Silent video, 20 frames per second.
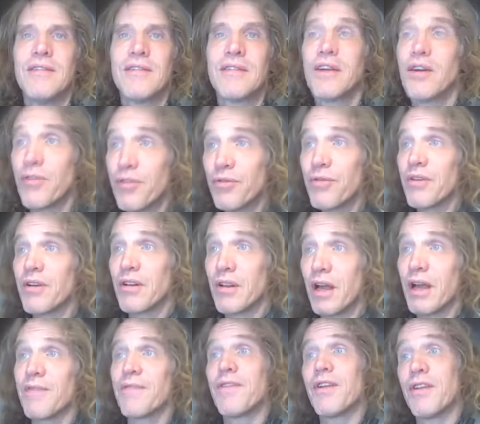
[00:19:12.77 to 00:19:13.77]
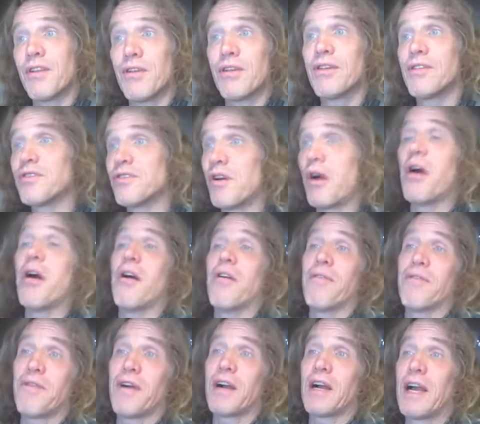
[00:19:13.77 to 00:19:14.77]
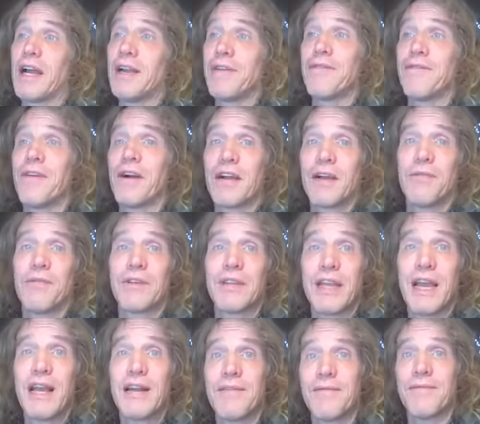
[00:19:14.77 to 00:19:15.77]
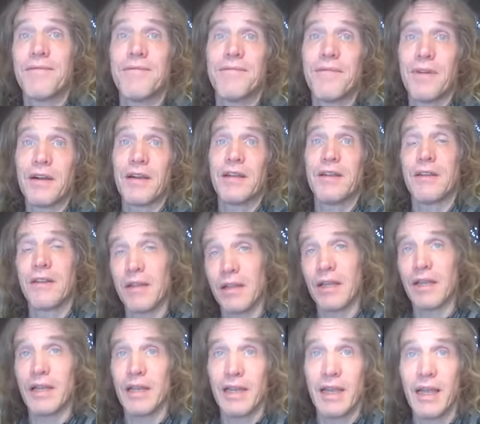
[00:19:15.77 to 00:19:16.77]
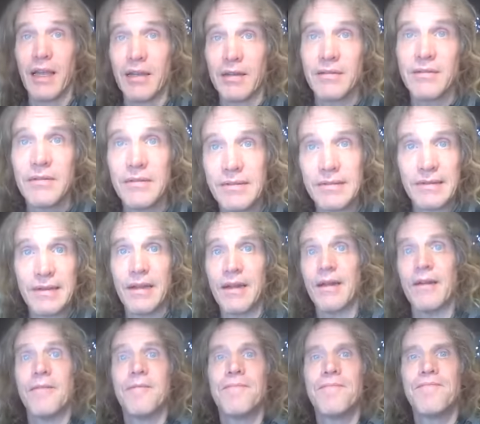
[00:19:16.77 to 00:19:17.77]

They go through their life, they learn, so, oh, fuck, I ain't fucking with that fucking thing again. You know.